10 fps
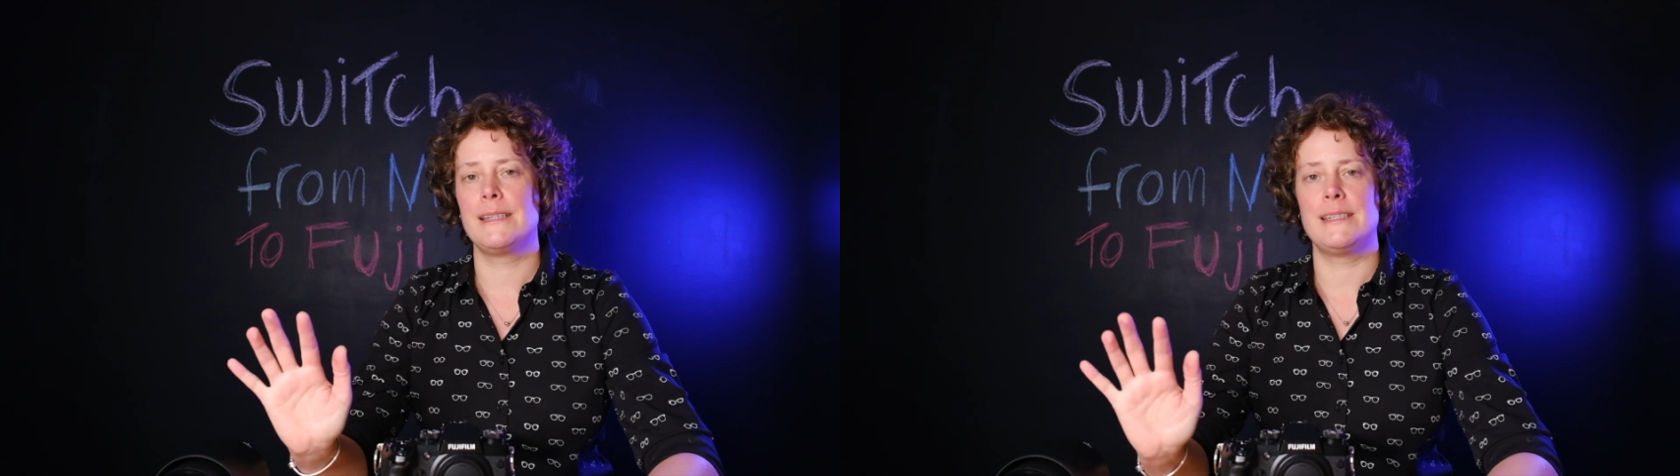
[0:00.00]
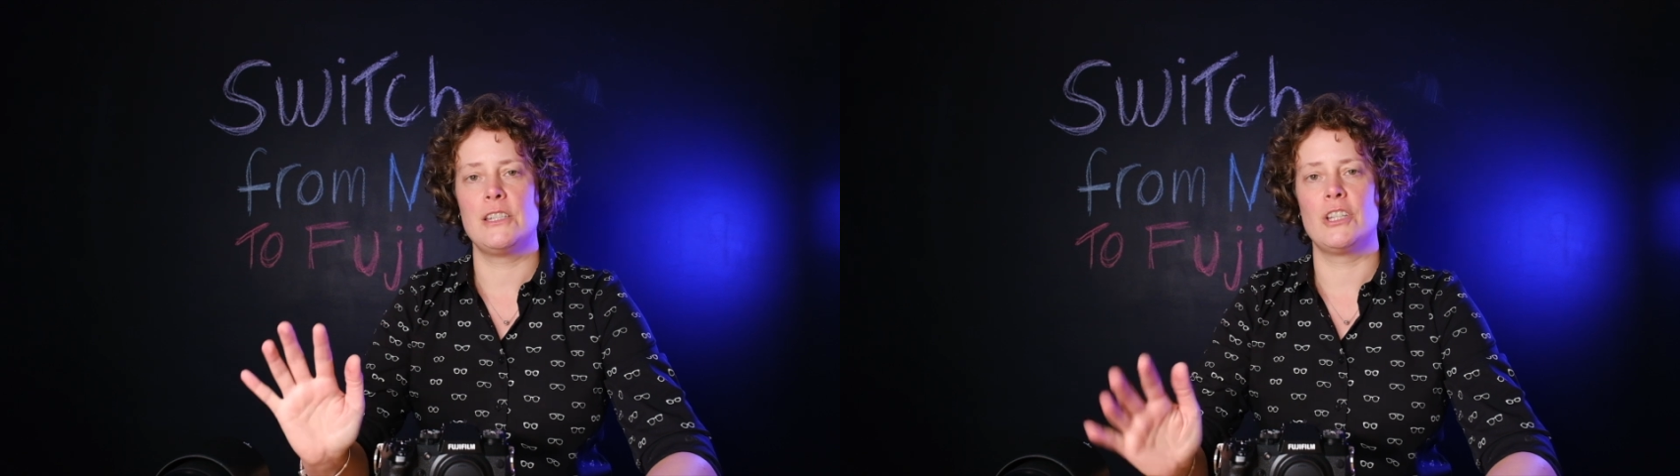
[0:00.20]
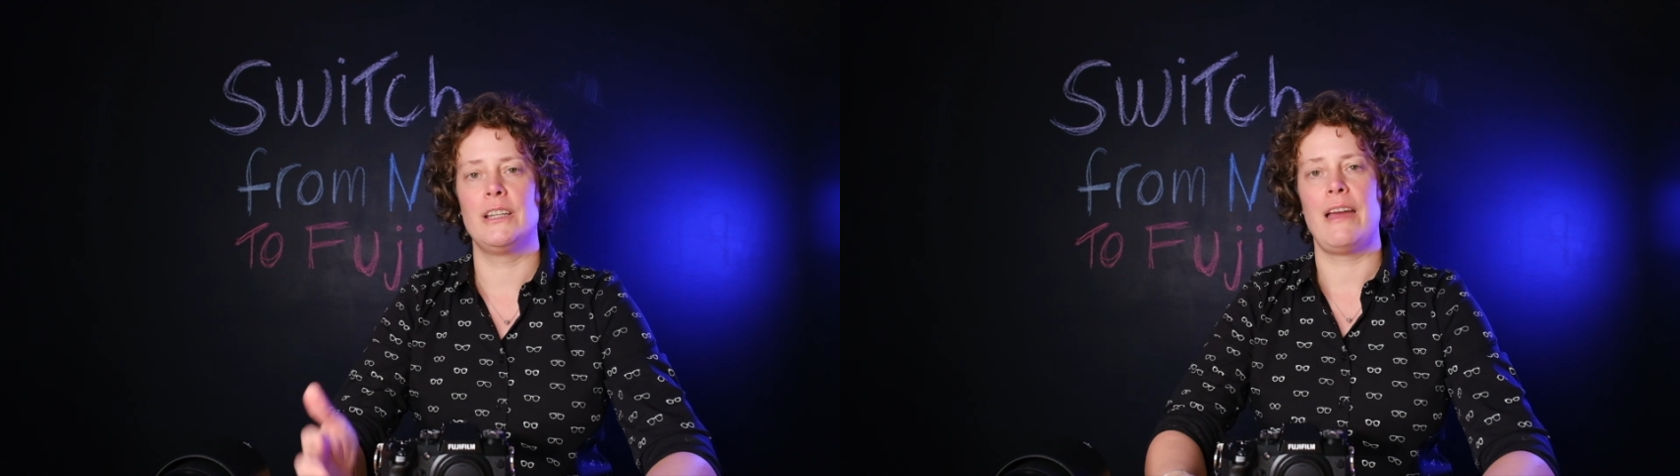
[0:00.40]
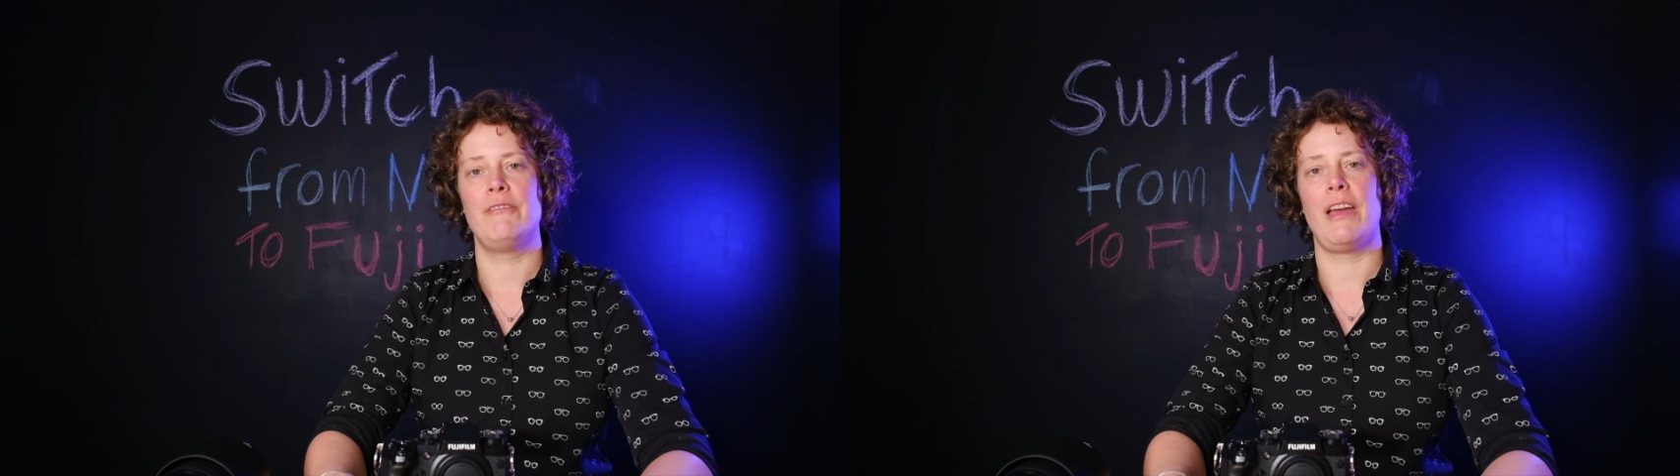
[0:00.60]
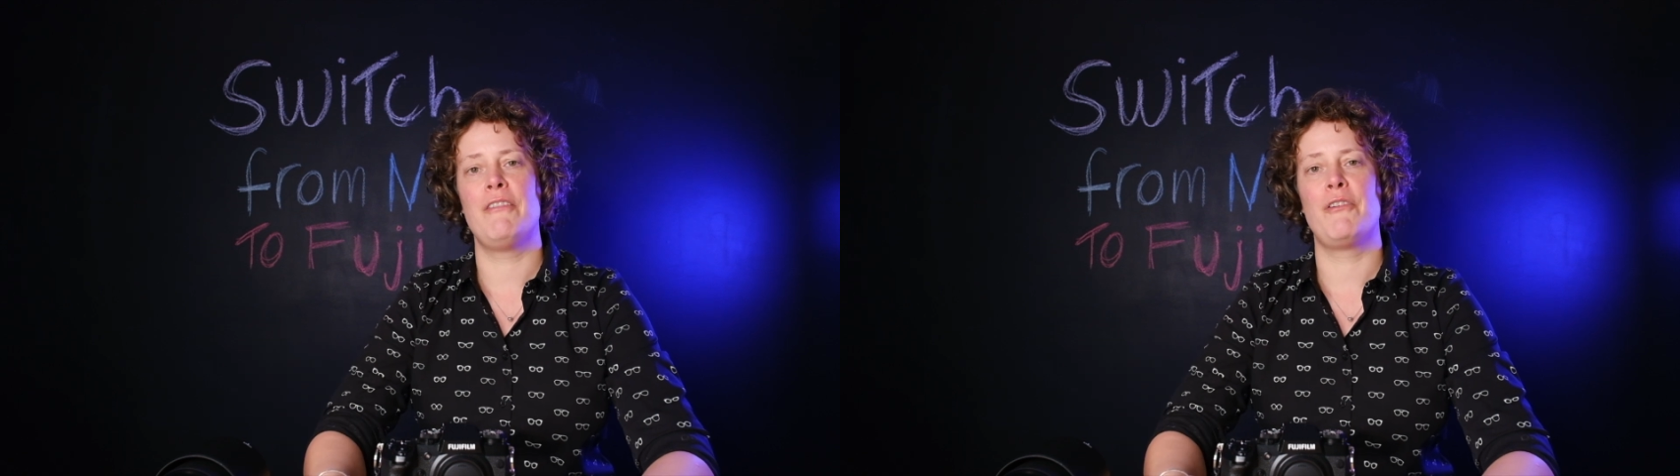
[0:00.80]
decision
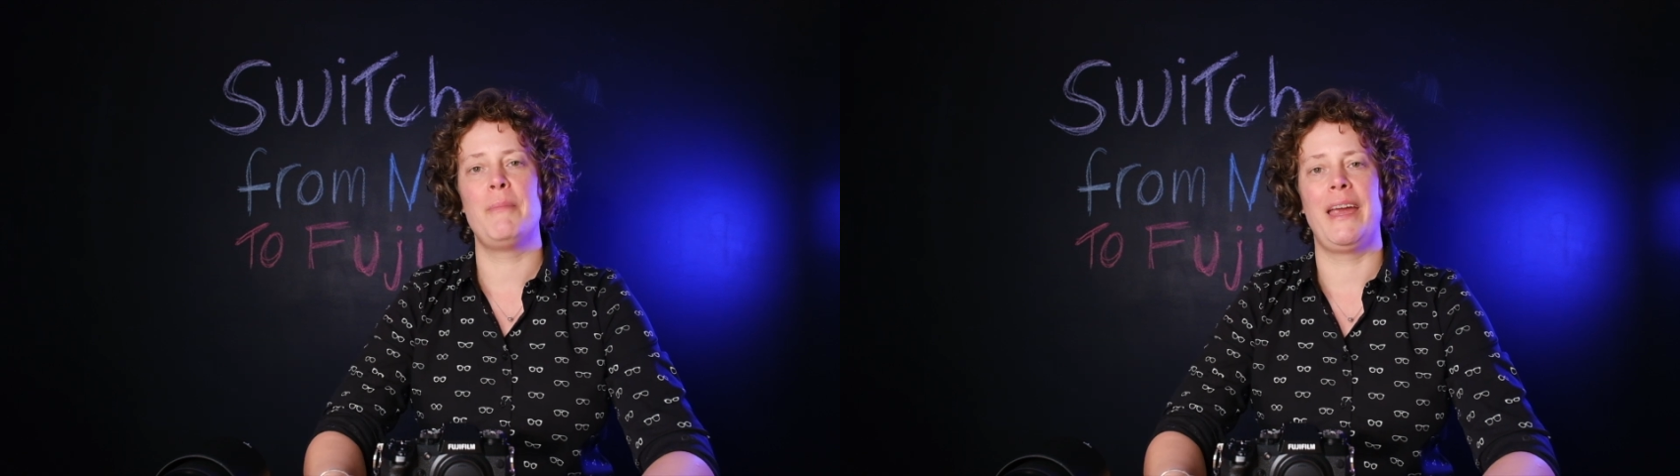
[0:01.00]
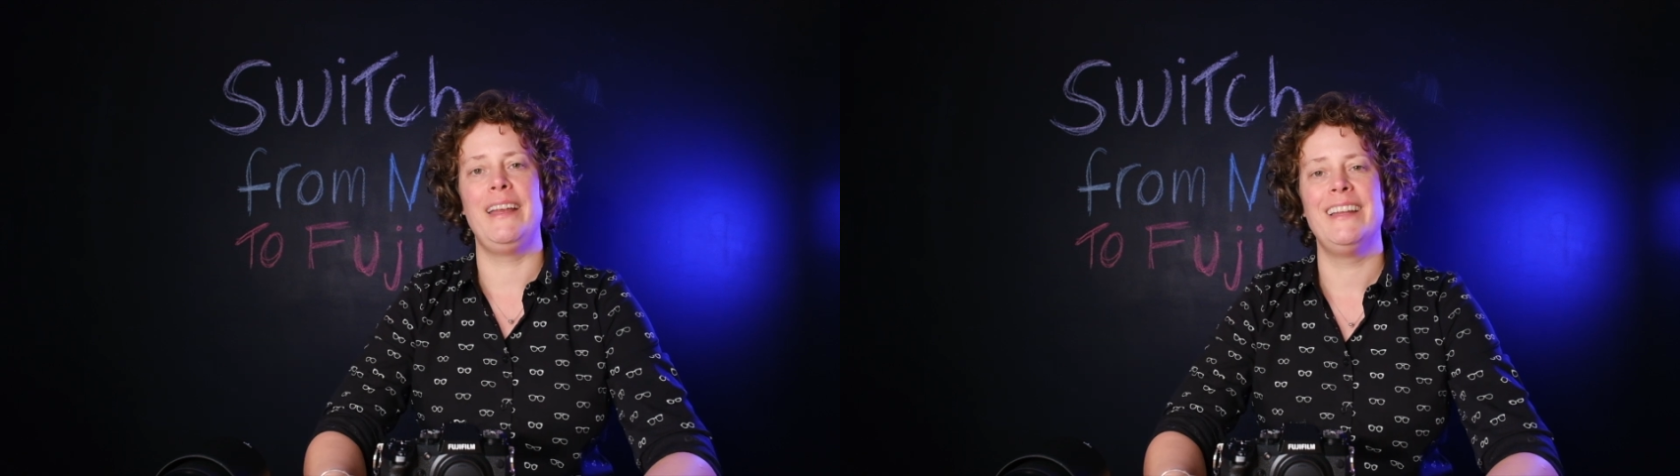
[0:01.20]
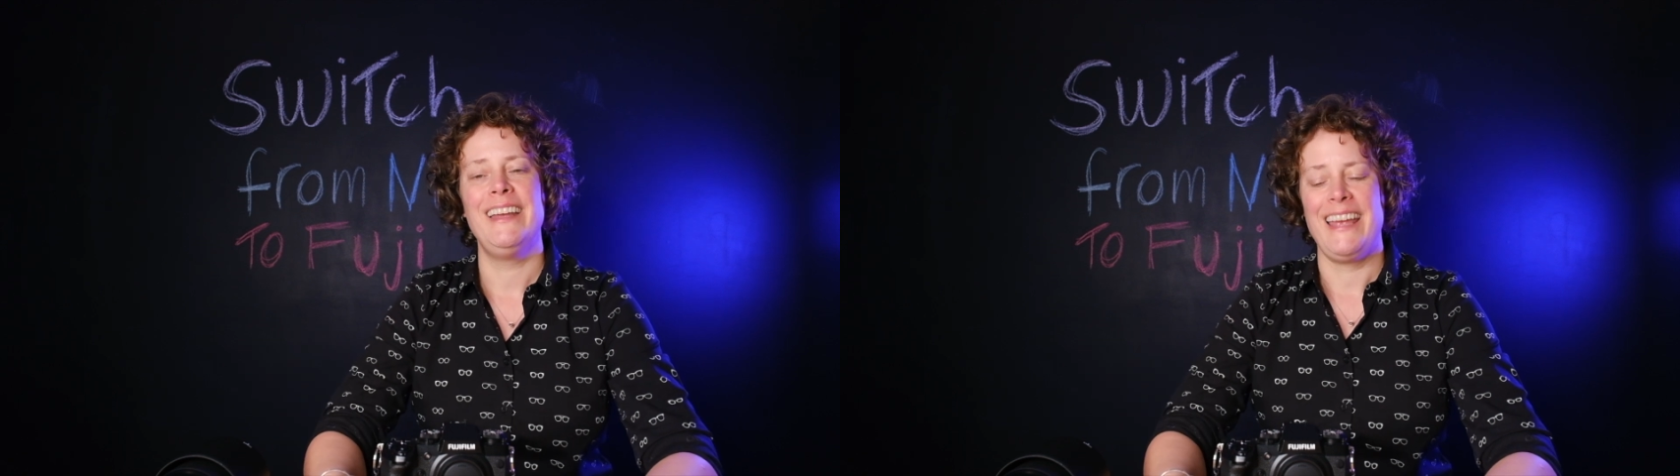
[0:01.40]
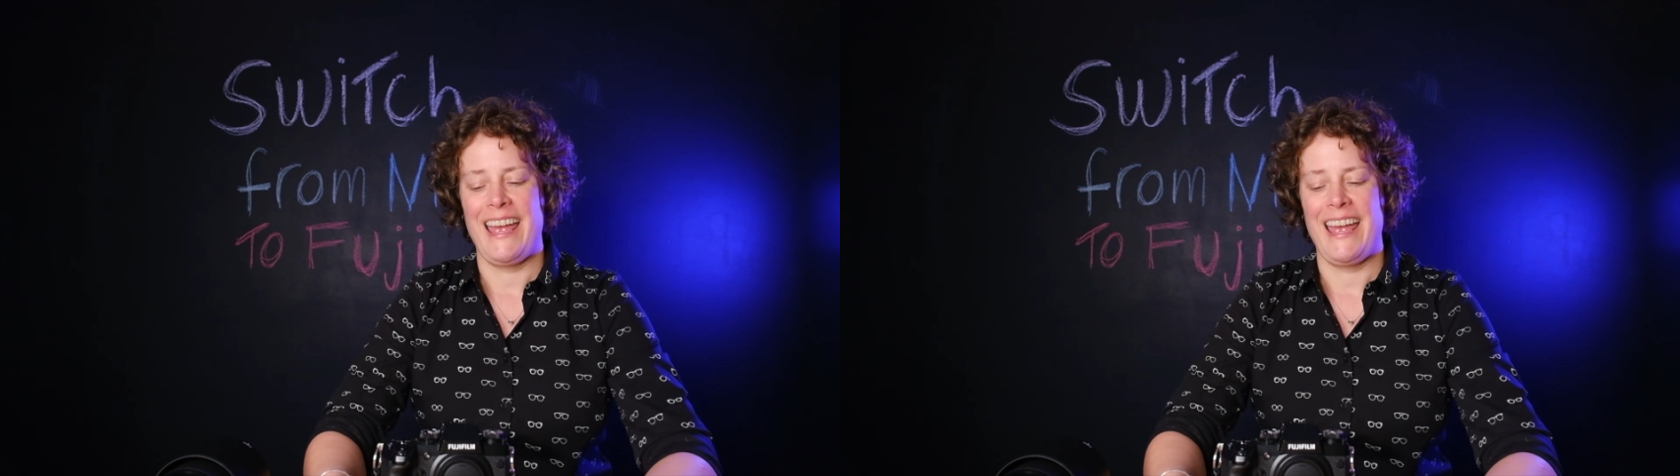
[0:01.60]
I've ever made.